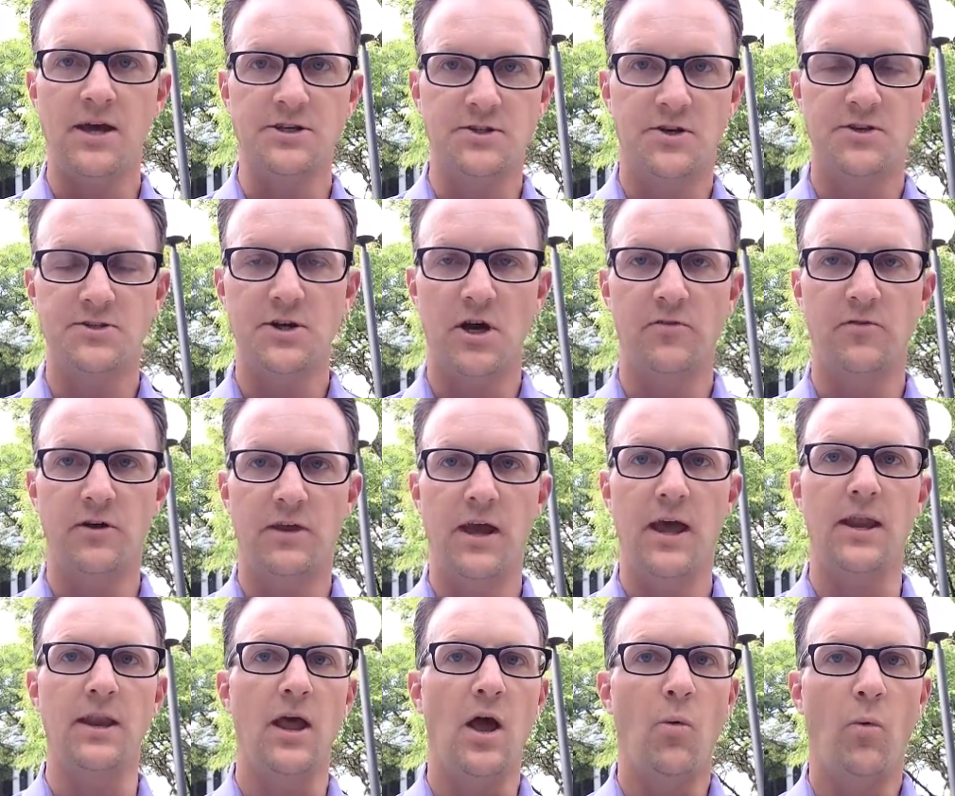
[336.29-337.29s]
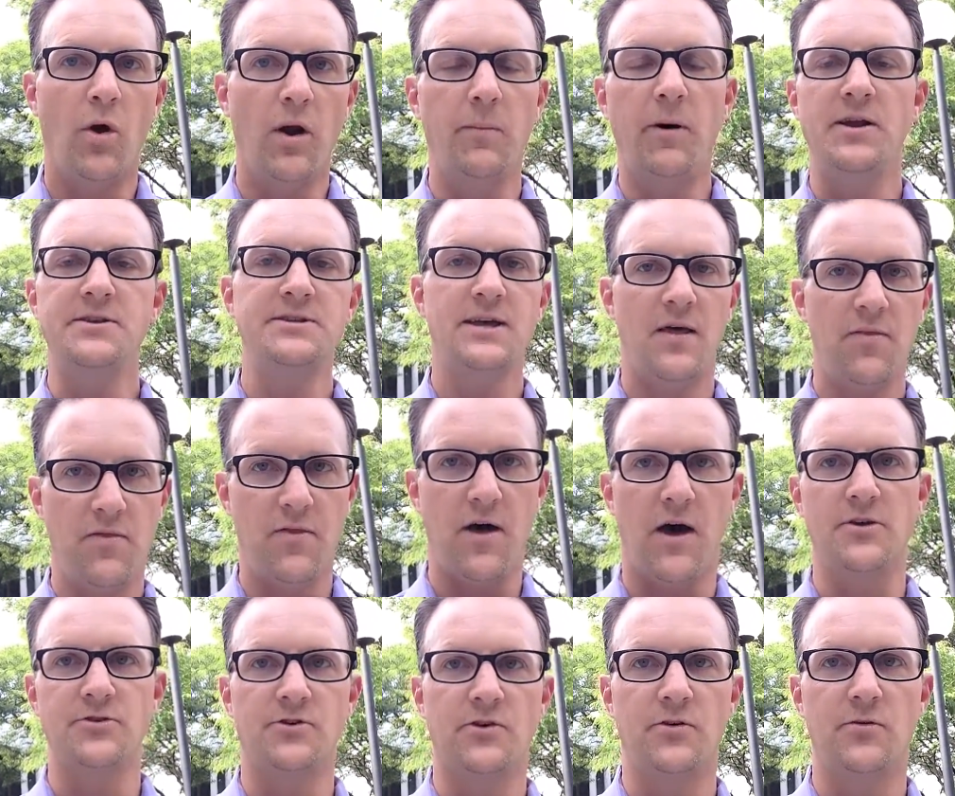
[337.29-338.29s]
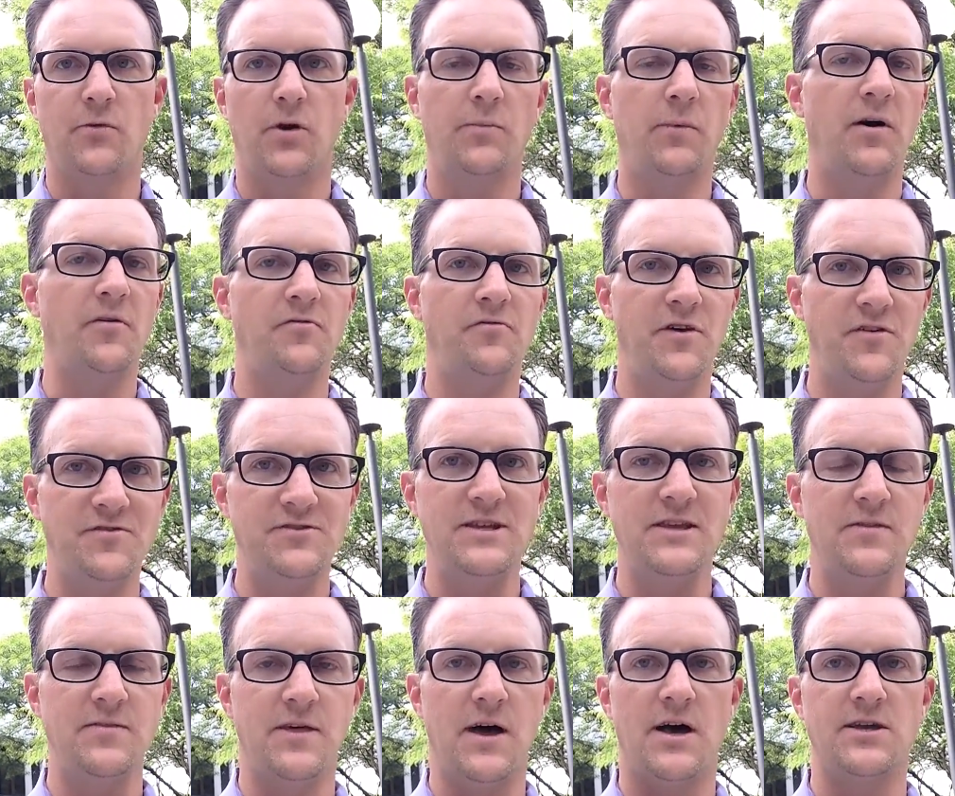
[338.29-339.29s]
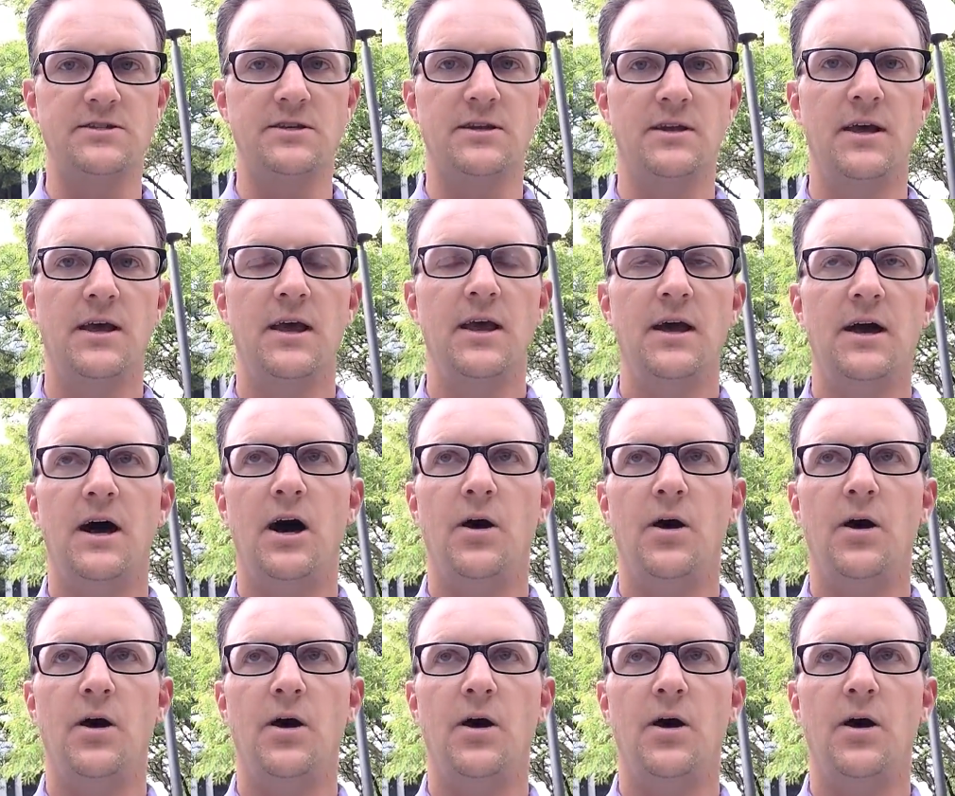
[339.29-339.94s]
Ask yourself again, what about $10,000? What about $15,000?